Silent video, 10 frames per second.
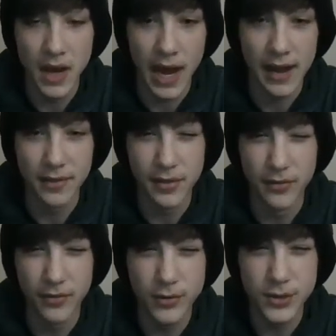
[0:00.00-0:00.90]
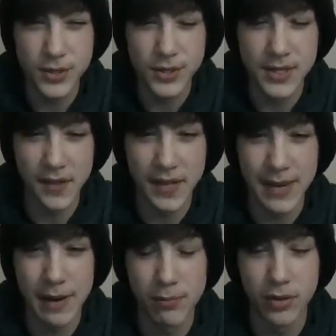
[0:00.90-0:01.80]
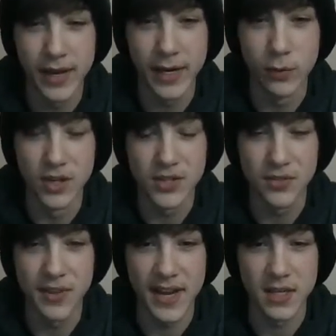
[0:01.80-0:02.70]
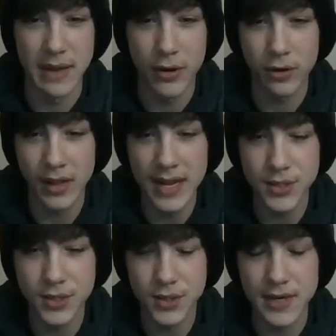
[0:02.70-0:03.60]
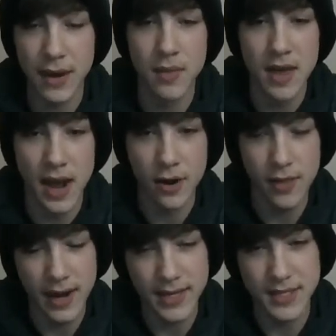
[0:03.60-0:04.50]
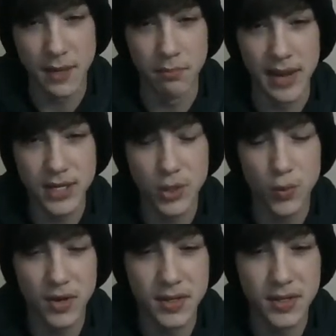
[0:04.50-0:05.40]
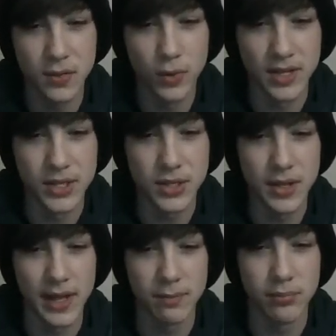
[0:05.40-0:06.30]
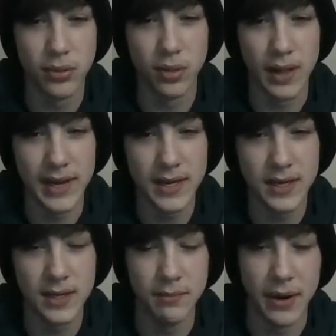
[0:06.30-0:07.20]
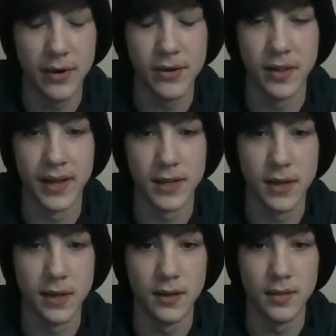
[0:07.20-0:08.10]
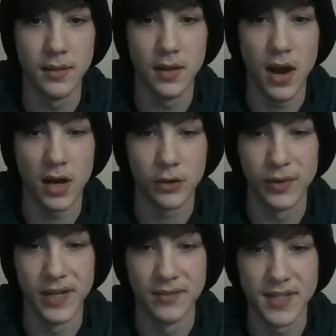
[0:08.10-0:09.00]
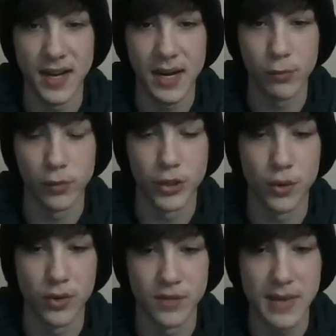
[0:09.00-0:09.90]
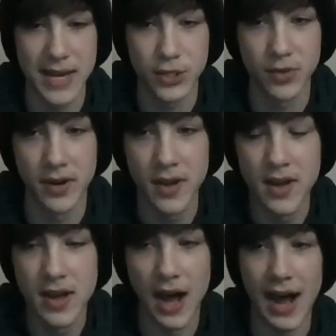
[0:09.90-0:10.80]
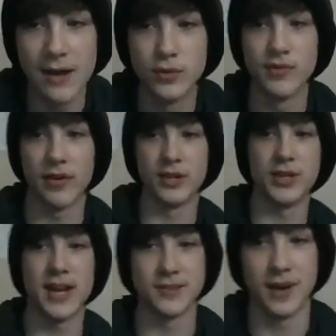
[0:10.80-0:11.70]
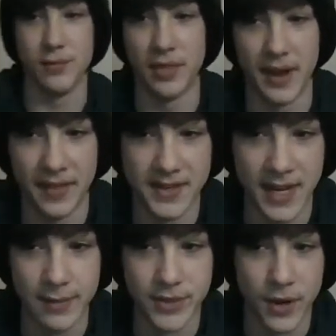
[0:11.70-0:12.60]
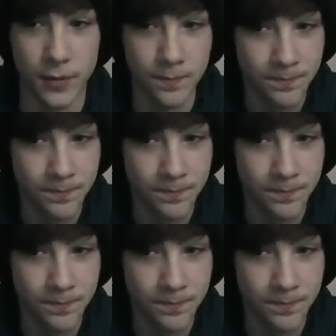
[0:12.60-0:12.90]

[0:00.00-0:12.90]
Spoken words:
uh, the first Zelda game I played was Phantom Hourglass. Now, I heard that isn't the best one to really like play compared to like Ocarina of Time or Majora's Mask, but I was very satisfied with it at the time, so